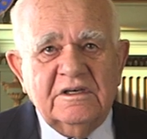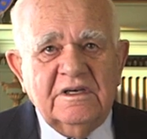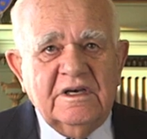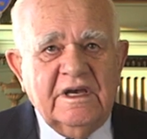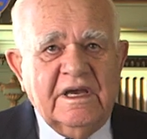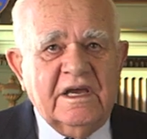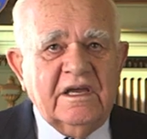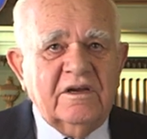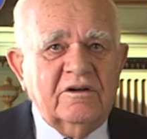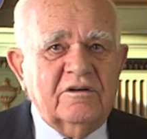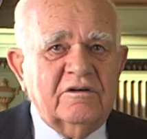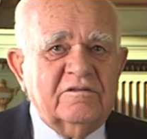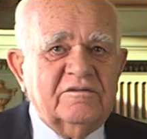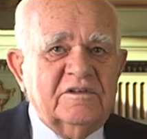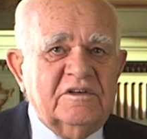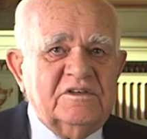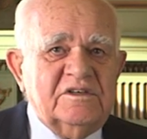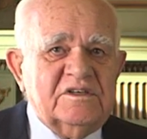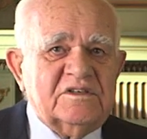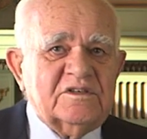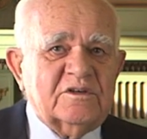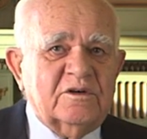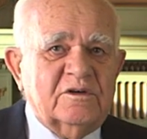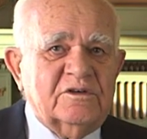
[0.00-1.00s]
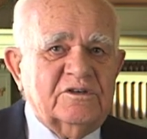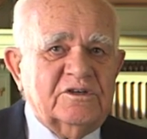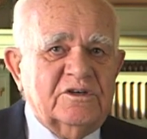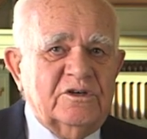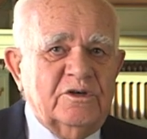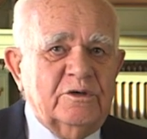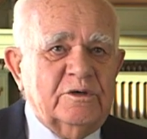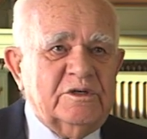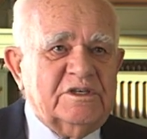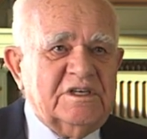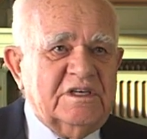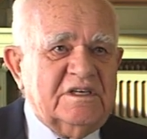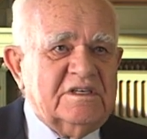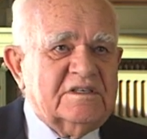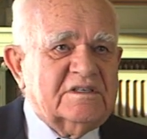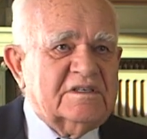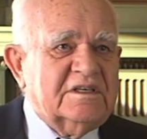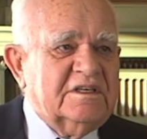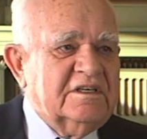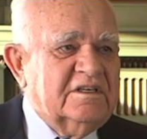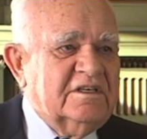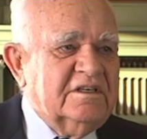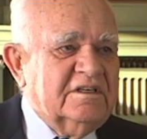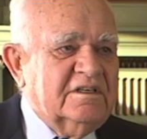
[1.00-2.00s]
and of the discontinuities
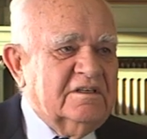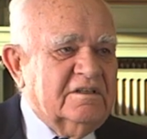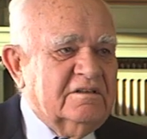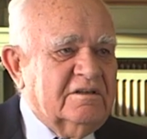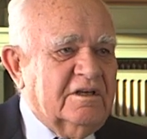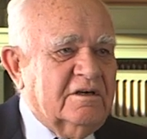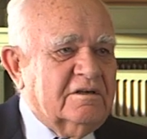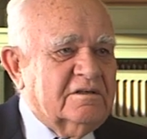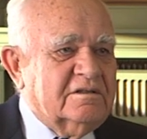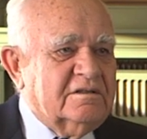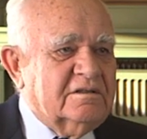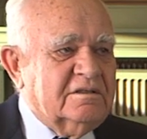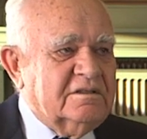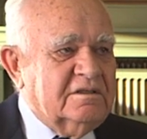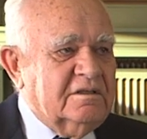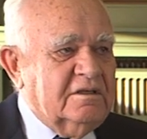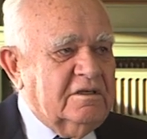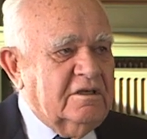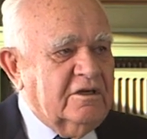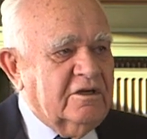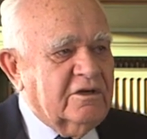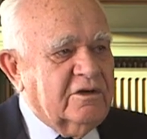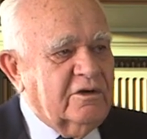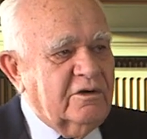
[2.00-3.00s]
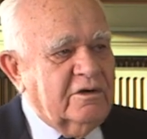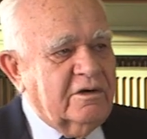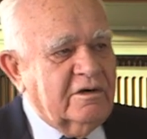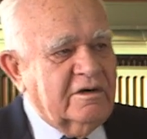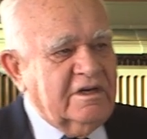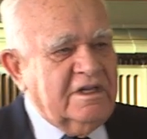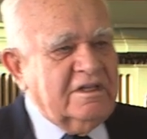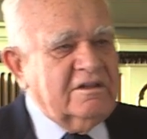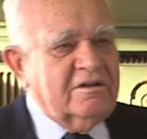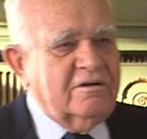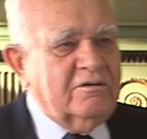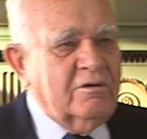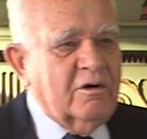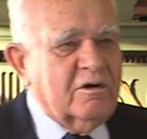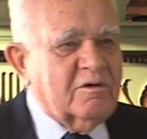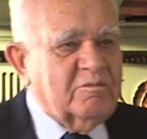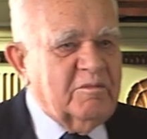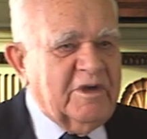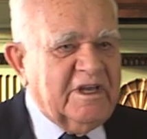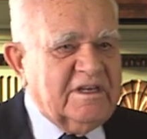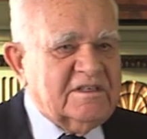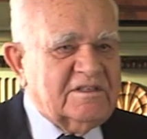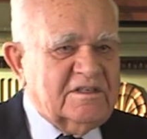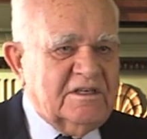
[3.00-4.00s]
that occur in the rock
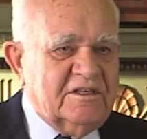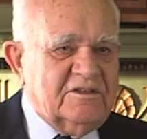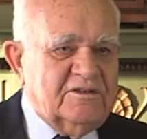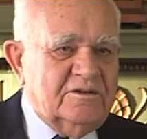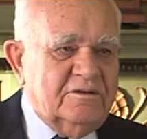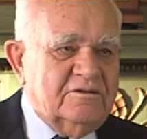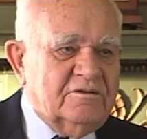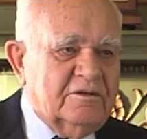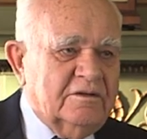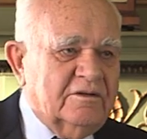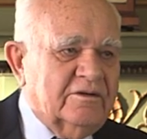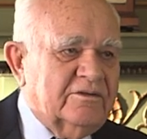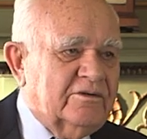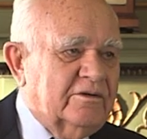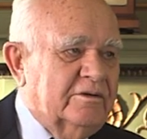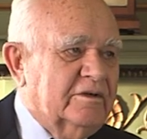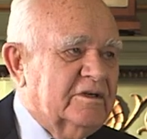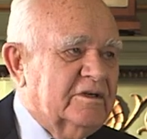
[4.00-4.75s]
mass as you drill through